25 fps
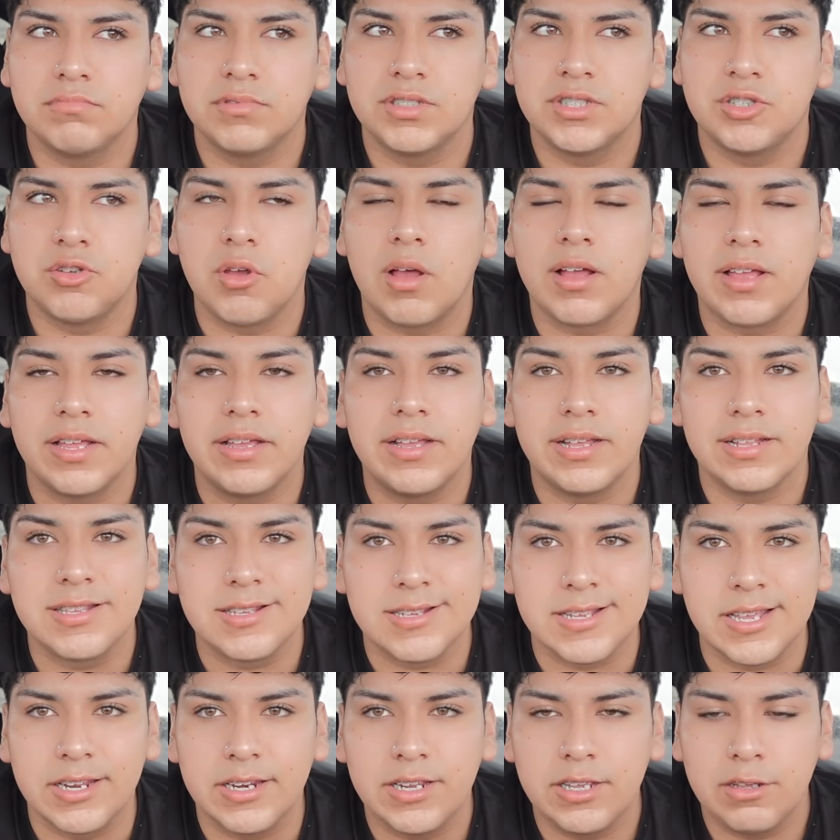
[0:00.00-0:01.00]
so I can get
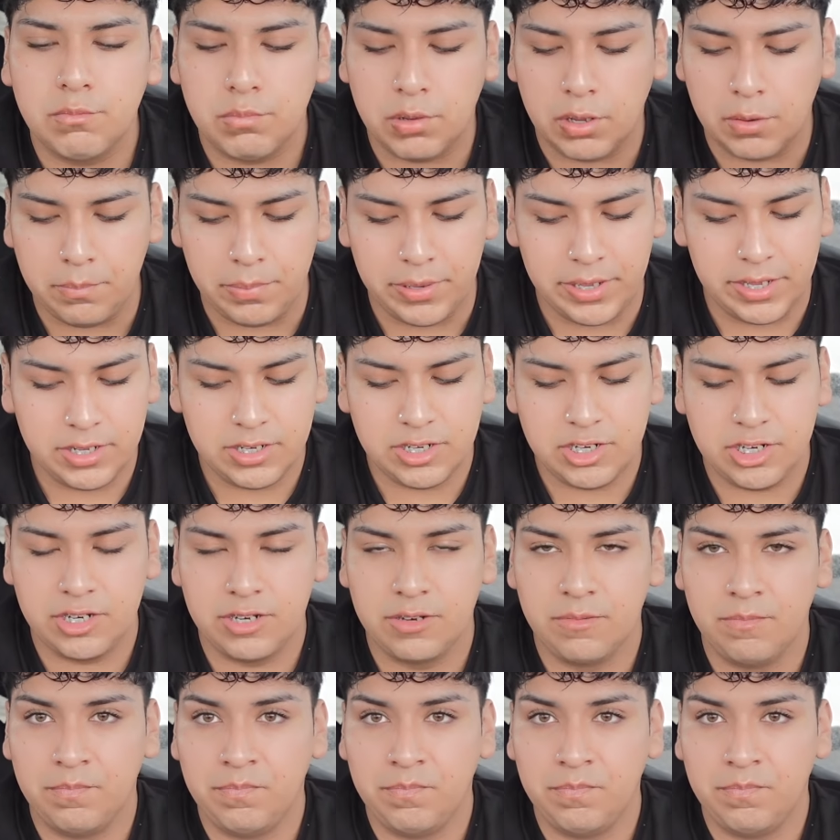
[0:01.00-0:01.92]
skinny, but bitch,